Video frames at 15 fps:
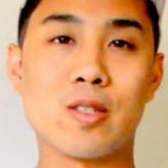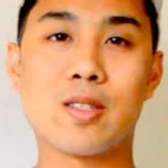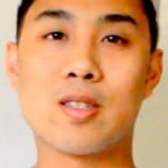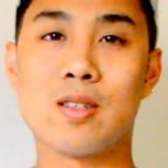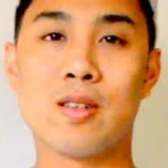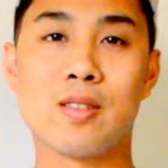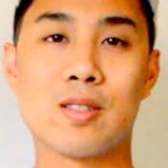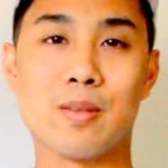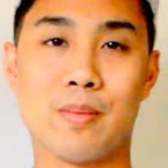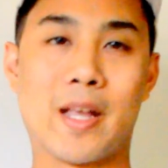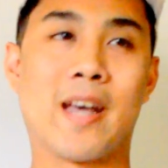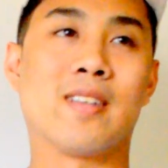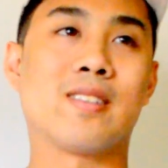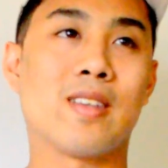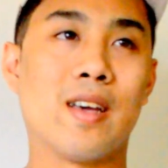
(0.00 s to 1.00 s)
some
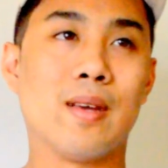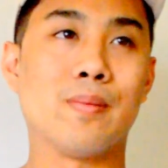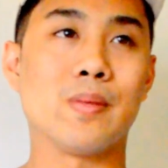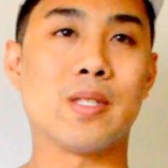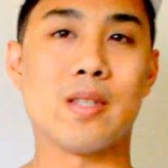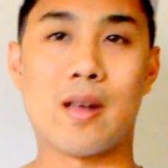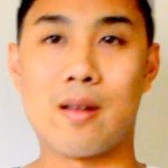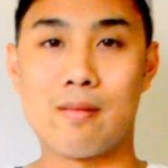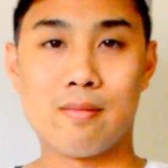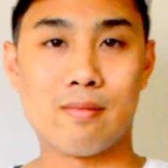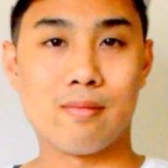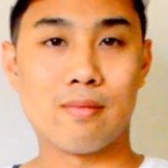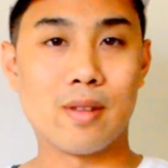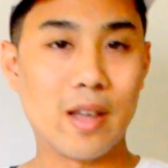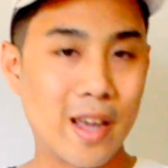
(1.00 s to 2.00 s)
landscapes,
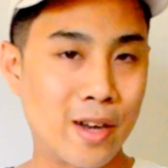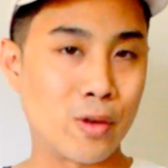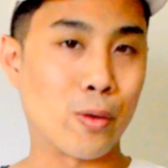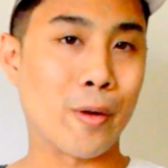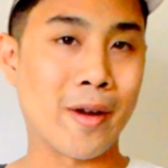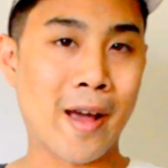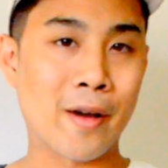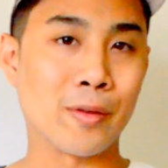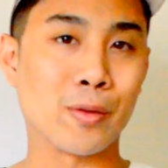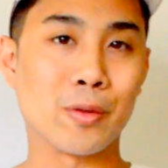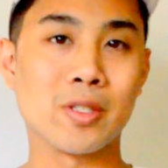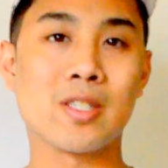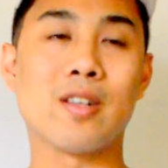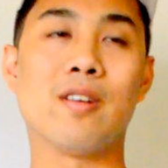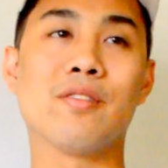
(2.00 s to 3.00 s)
and indoor and outdoor
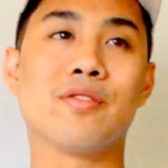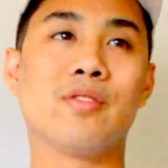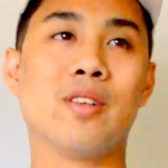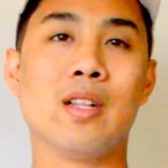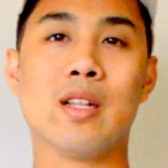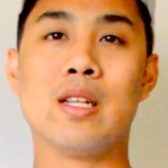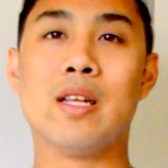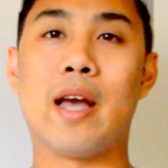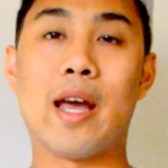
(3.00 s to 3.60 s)
stuff.